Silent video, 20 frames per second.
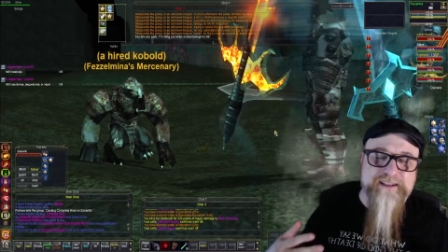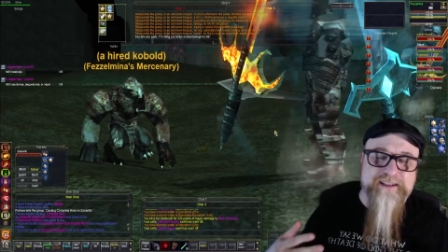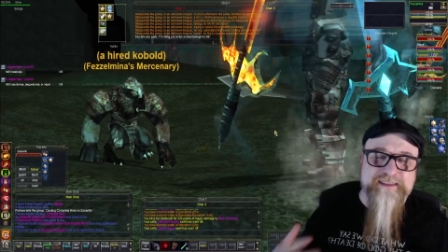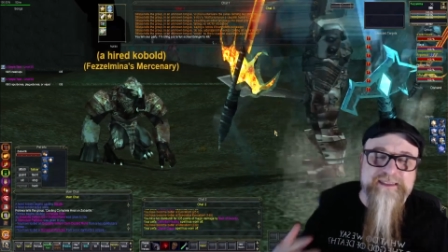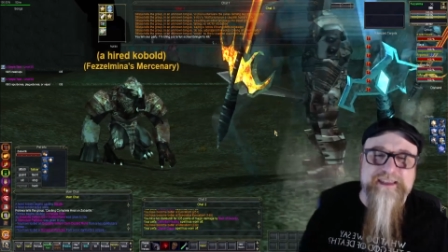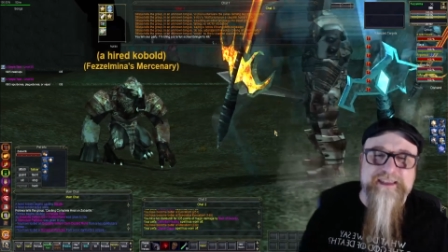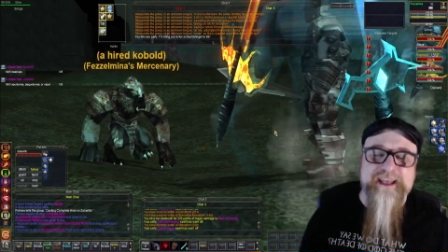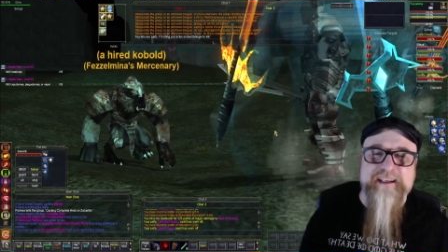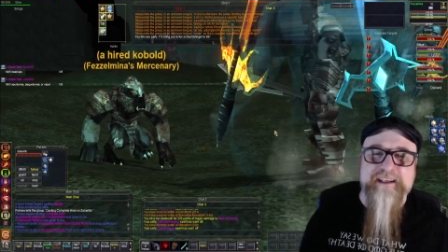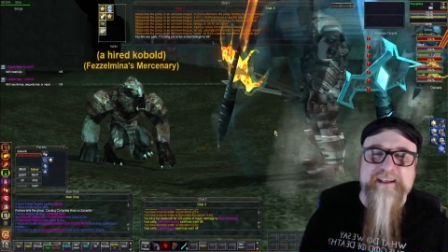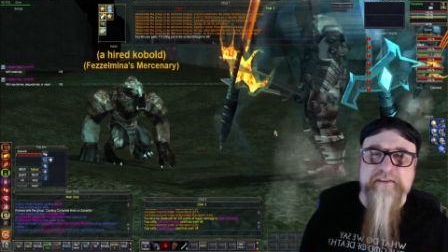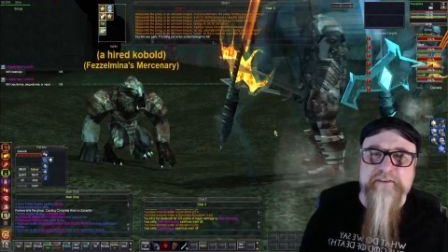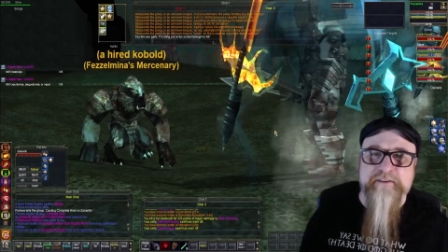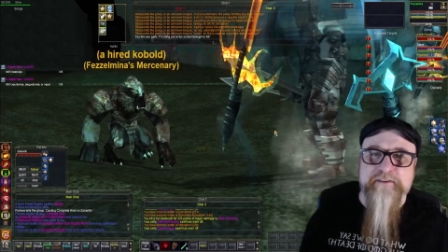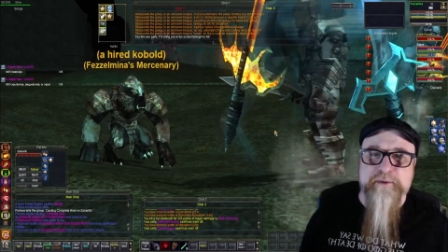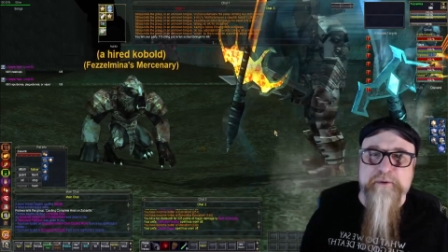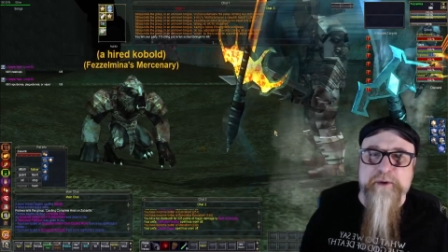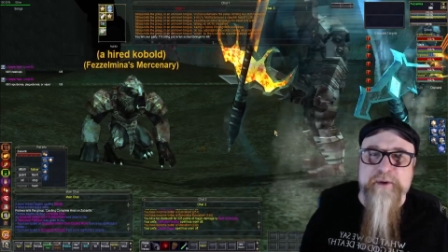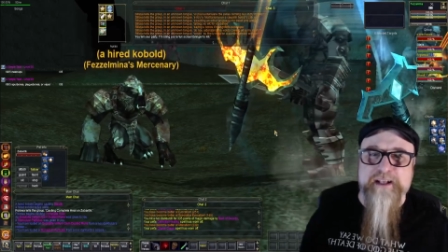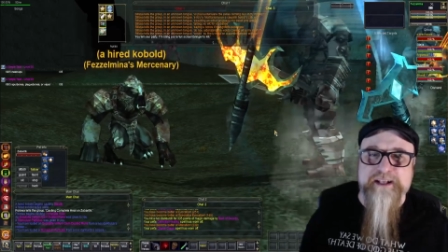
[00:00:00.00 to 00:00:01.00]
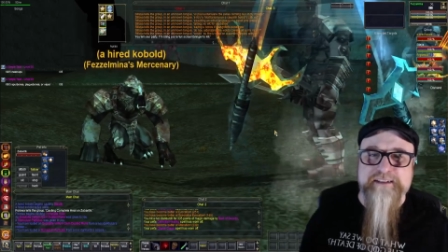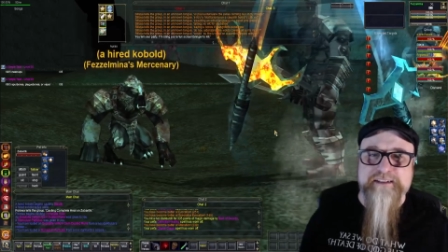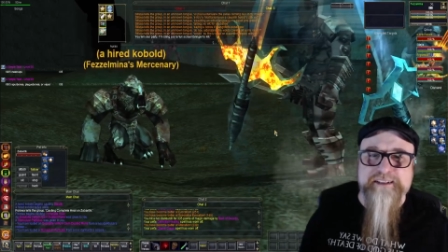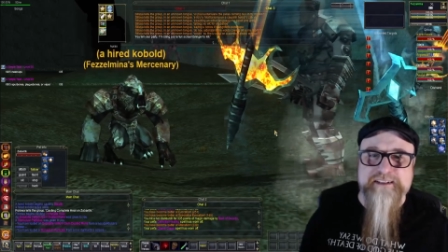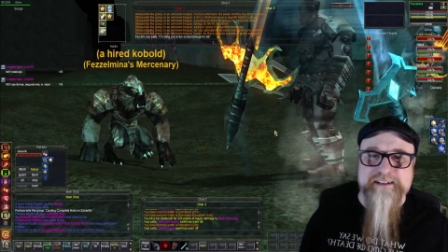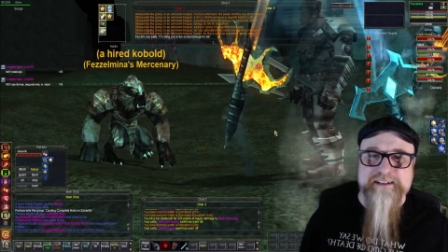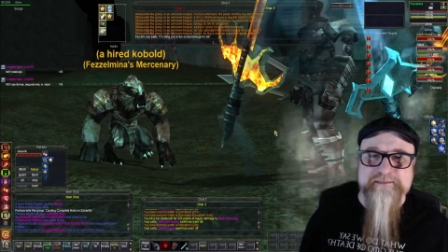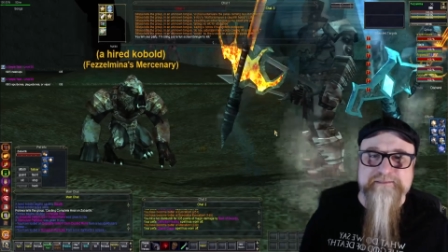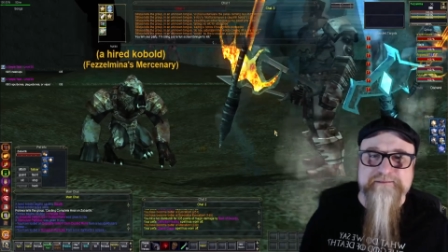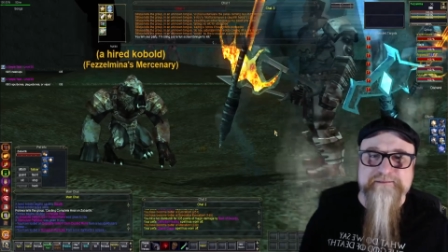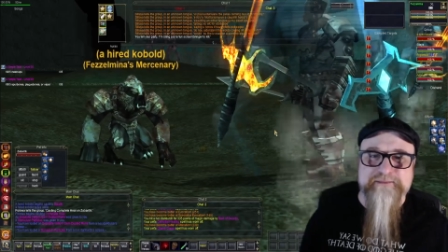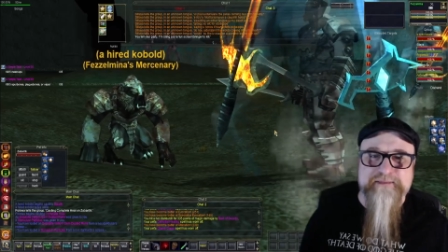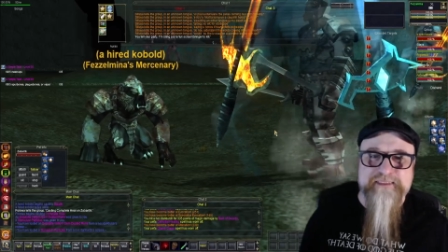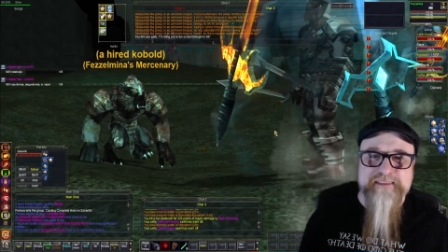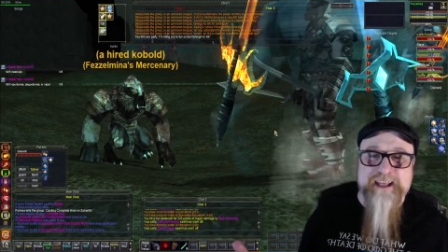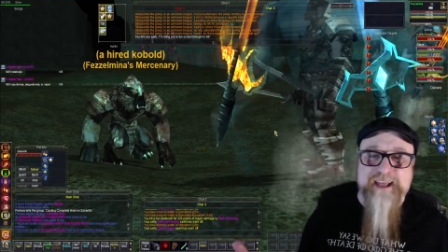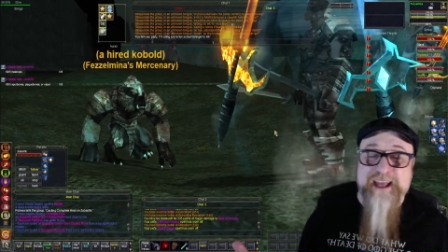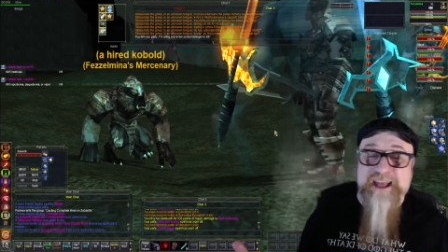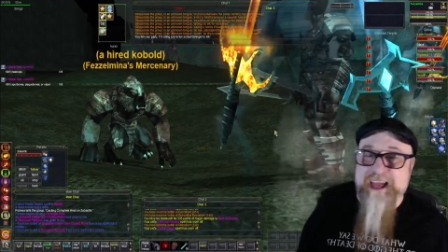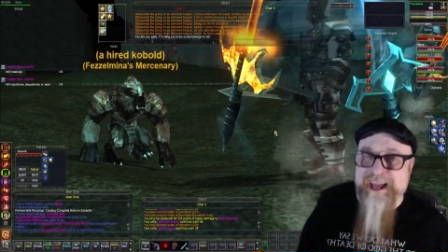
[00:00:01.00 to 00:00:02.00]
Thank you for watching.
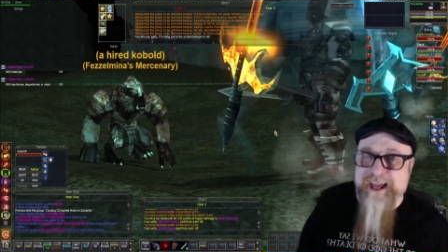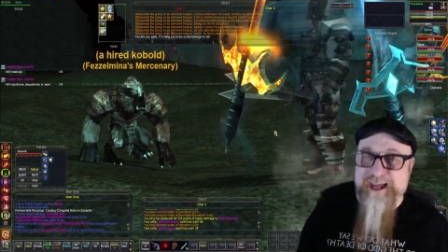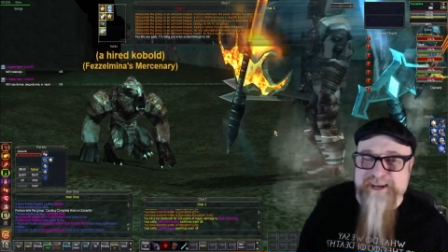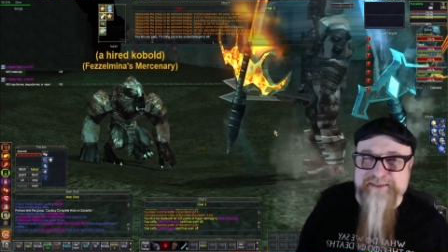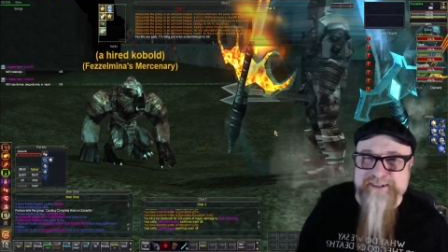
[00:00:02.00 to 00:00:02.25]
Have